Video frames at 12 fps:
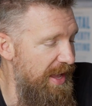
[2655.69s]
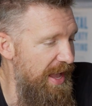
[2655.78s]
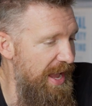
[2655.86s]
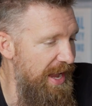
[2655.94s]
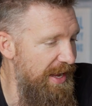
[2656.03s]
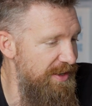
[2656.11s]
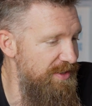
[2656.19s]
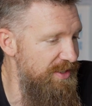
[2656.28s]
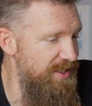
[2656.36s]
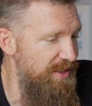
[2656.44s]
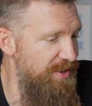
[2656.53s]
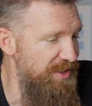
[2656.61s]

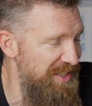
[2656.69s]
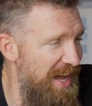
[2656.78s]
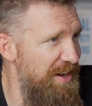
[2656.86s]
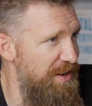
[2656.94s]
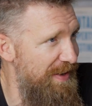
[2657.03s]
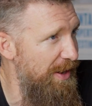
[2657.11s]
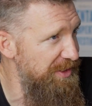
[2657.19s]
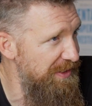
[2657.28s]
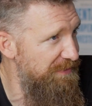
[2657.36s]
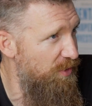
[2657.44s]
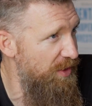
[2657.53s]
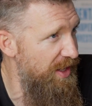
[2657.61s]
and there's not enough
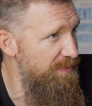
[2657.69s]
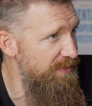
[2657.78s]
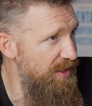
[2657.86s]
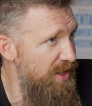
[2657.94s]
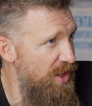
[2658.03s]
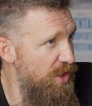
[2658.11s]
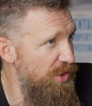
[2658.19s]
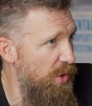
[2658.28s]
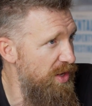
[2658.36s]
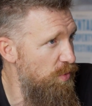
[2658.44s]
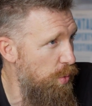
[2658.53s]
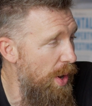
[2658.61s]
housing for them, there's
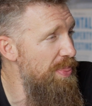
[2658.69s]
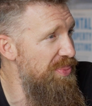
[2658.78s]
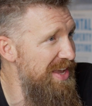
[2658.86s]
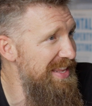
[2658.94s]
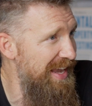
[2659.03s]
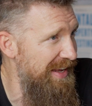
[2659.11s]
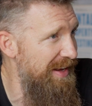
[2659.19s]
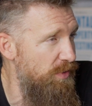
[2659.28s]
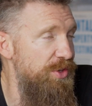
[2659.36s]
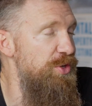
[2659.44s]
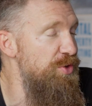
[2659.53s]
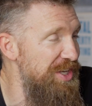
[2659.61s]
only
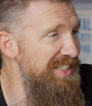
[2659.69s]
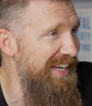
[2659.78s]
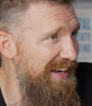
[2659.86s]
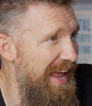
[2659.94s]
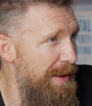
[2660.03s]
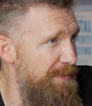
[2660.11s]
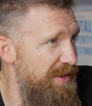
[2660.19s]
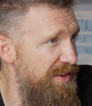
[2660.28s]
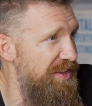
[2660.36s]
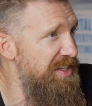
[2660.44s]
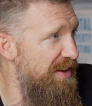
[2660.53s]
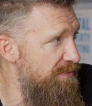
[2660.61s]
two things that can happen.
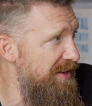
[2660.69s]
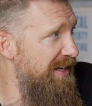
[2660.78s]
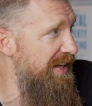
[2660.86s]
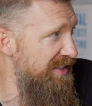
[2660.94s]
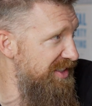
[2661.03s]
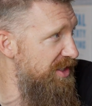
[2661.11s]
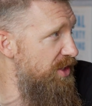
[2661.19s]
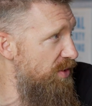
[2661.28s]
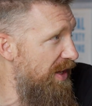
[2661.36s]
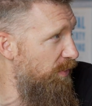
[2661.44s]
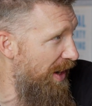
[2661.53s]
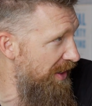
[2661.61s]
The government can
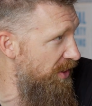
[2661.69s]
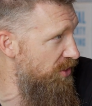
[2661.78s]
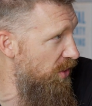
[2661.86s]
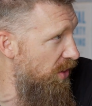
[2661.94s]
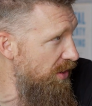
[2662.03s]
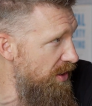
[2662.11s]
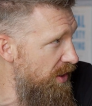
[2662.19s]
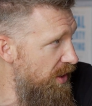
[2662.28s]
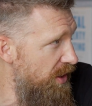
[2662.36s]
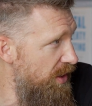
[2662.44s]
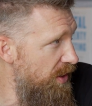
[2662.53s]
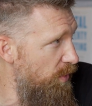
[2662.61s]
institute rent control,
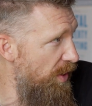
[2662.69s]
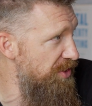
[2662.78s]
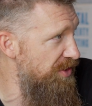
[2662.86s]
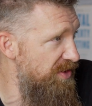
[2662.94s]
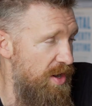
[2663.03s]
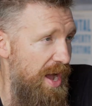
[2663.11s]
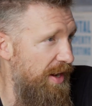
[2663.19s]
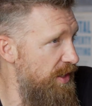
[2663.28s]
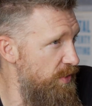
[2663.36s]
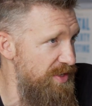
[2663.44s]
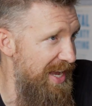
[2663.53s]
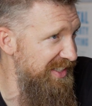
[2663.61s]
which they're not going to
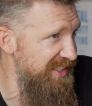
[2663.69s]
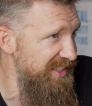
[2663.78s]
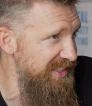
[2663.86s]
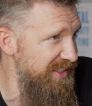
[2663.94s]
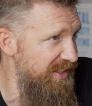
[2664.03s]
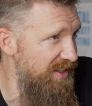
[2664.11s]
do in Texas,